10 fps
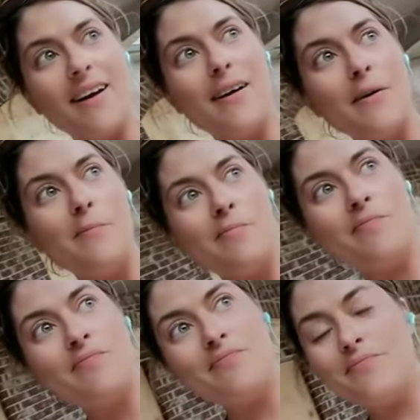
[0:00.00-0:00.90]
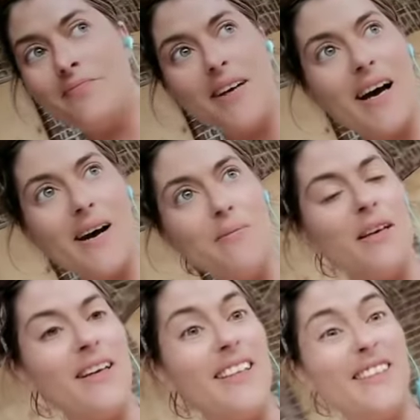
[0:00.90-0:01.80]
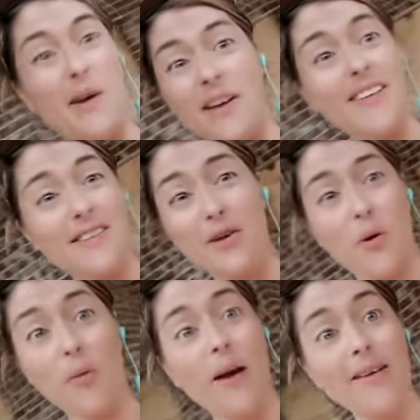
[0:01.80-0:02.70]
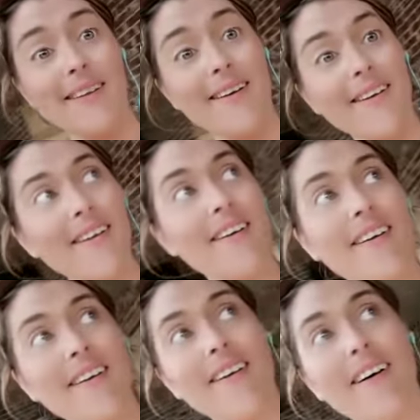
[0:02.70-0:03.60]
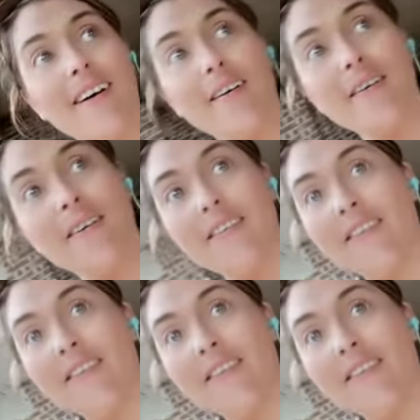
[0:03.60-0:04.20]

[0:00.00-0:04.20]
Um, I mean, it's a, it's a total mess here. Uh,